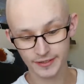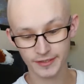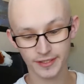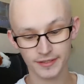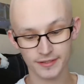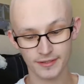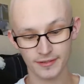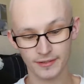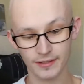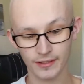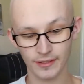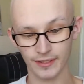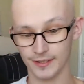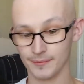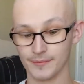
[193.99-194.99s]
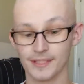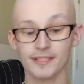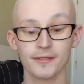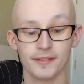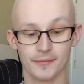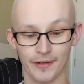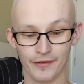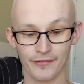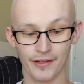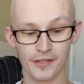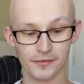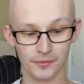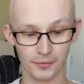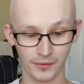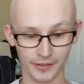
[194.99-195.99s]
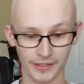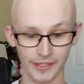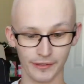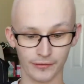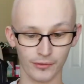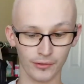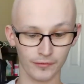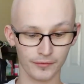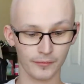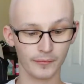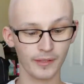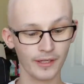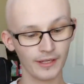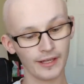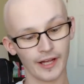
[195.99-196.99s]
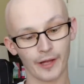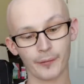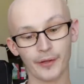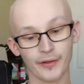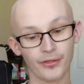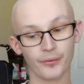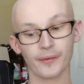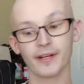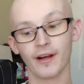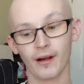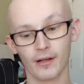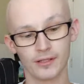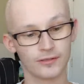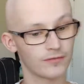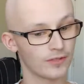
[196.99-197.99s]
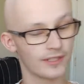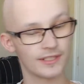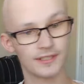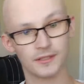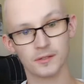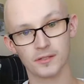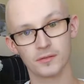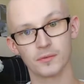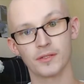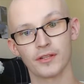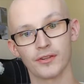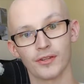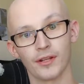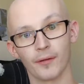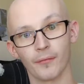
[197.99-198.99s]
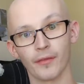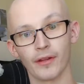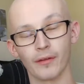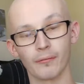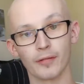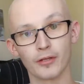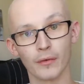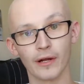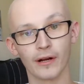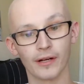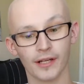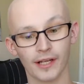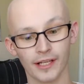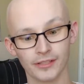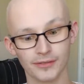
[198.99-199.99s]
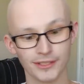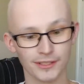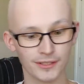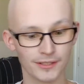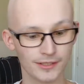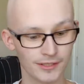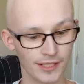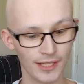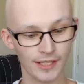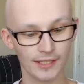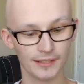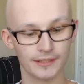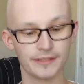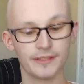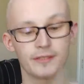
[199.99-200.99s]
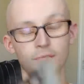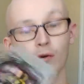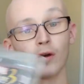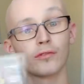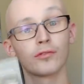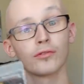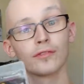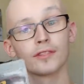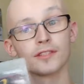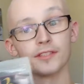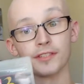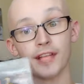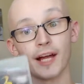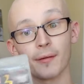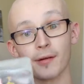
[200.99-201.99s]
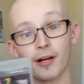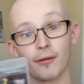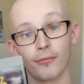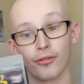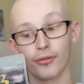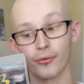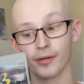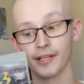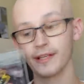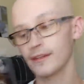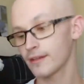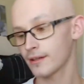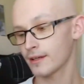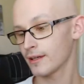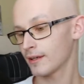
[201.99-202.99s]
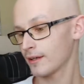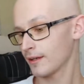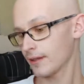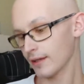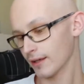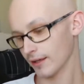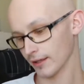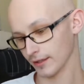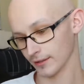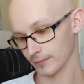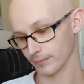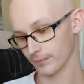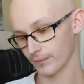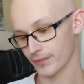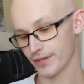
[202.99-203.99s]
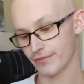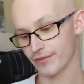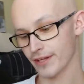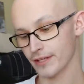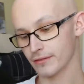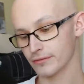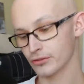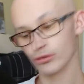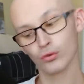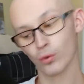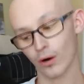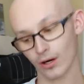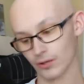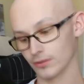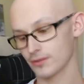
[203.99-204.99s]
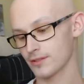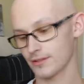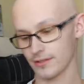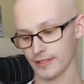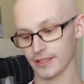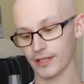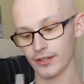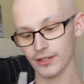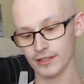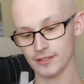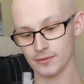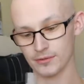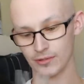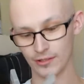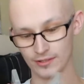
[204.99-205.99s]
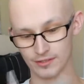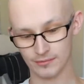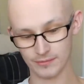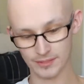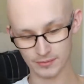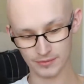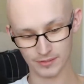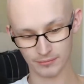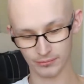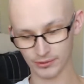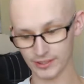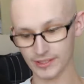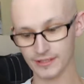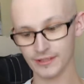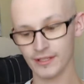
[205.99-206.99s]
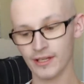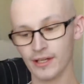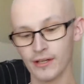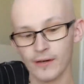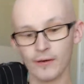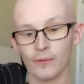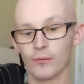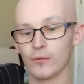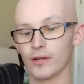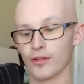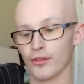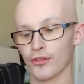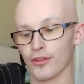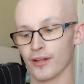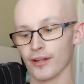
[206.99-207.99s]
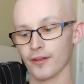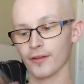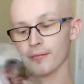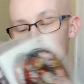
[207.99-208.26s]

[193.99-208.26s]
cents. This is my favorite one out of all of them. I paid $3 for this. This is with the Midway Arcade Treasures. This is Marvel vs. Capcom 3. The Fate of Two Worlds, and I thought this was awesome. This was complete with the